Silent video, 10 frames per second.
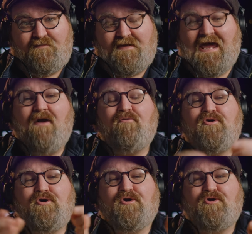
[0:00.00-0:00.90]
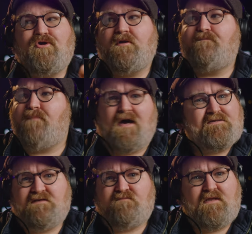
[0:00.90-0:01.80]
But how good could it
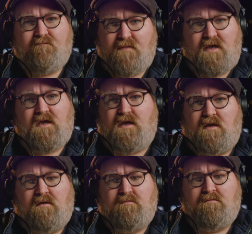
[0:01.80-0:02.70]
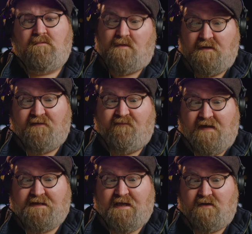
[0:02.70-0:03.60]
possibly be? Let's
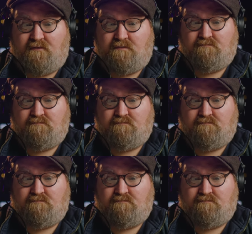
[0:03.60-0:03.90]
find out.